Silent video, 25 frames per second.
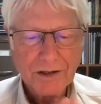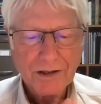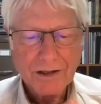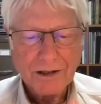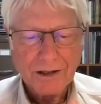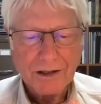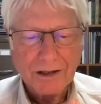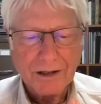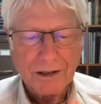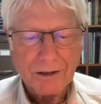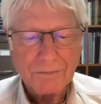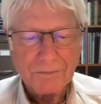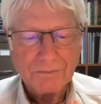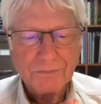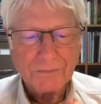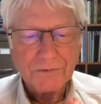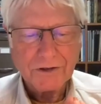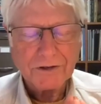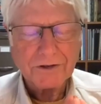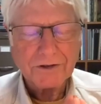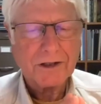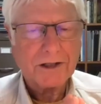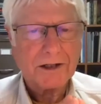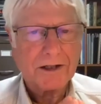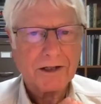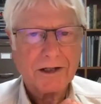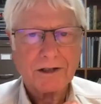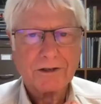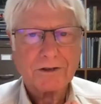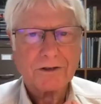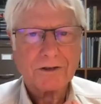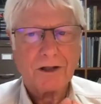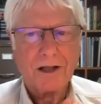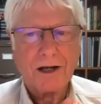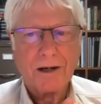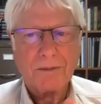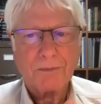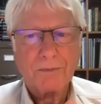um, you're going to catch a
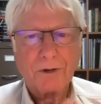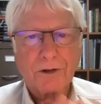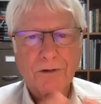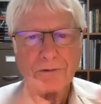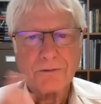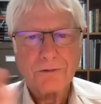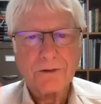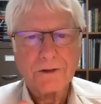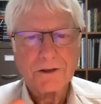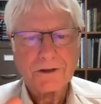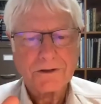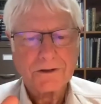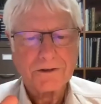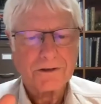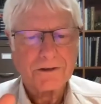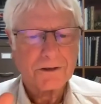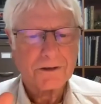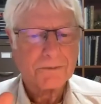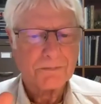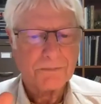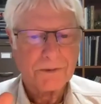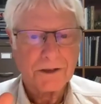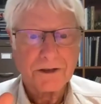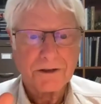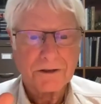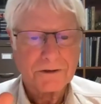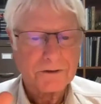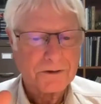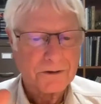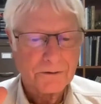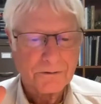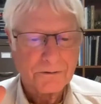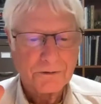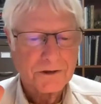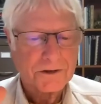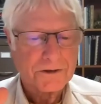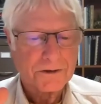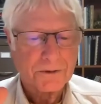lot more fish just because you're
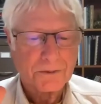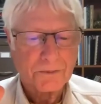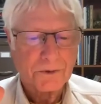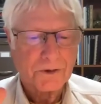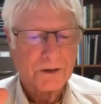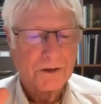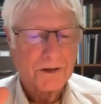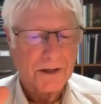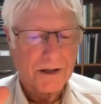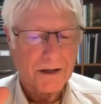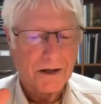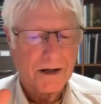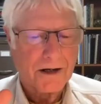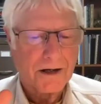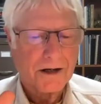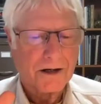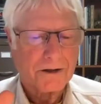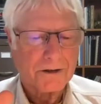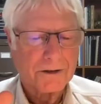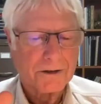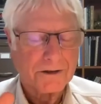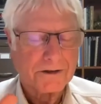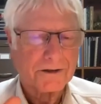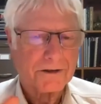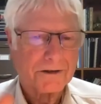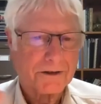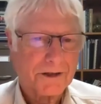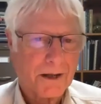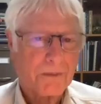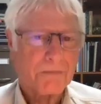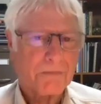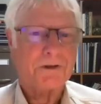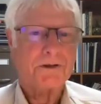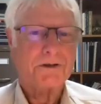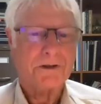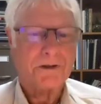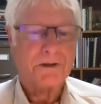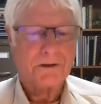fishing where they are. You can
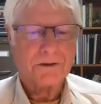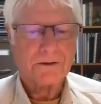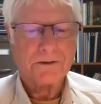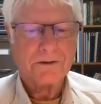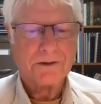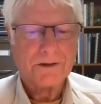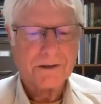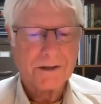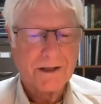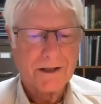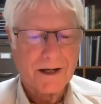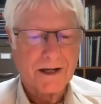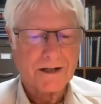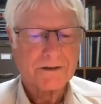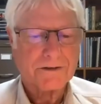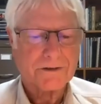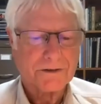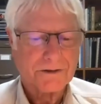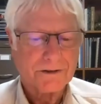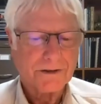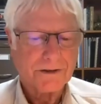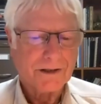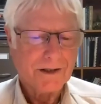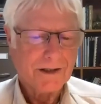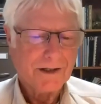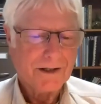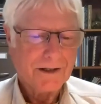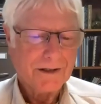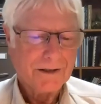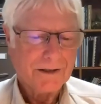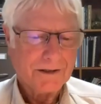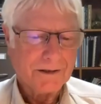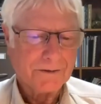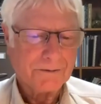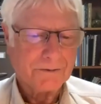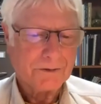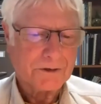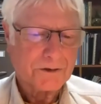double your catch
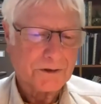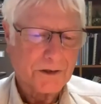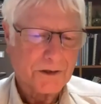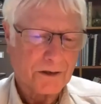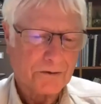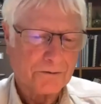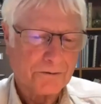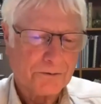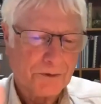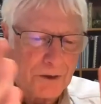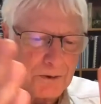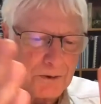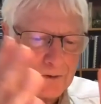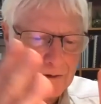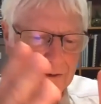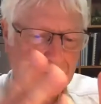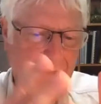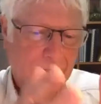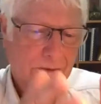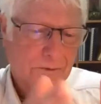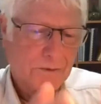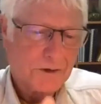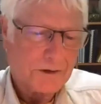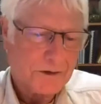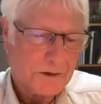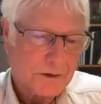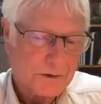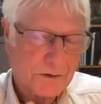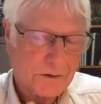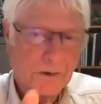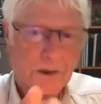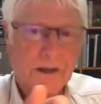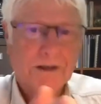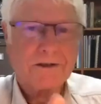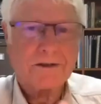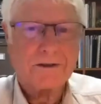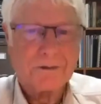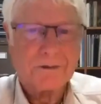if you start focusing where there's
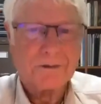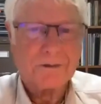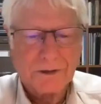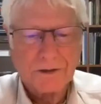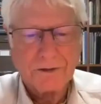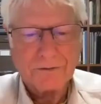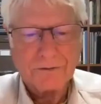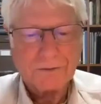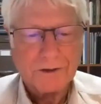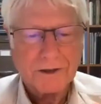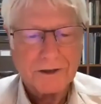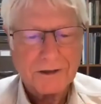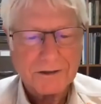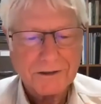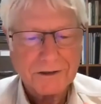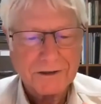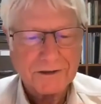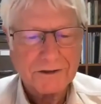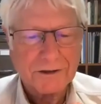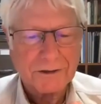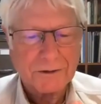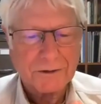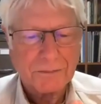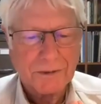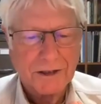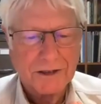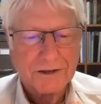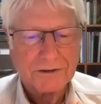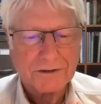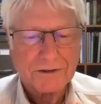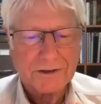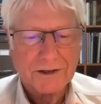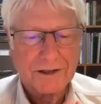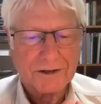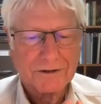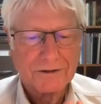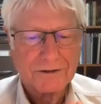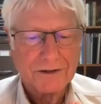twice as many fish. It just makes
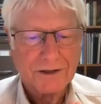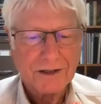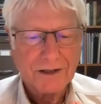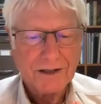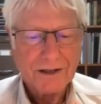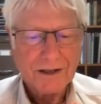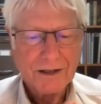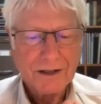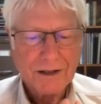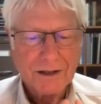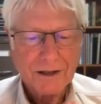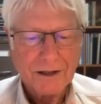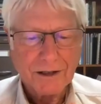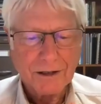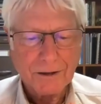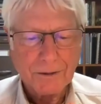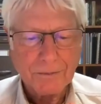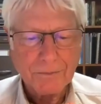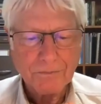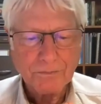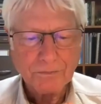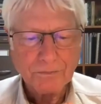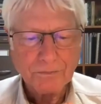sense. Um,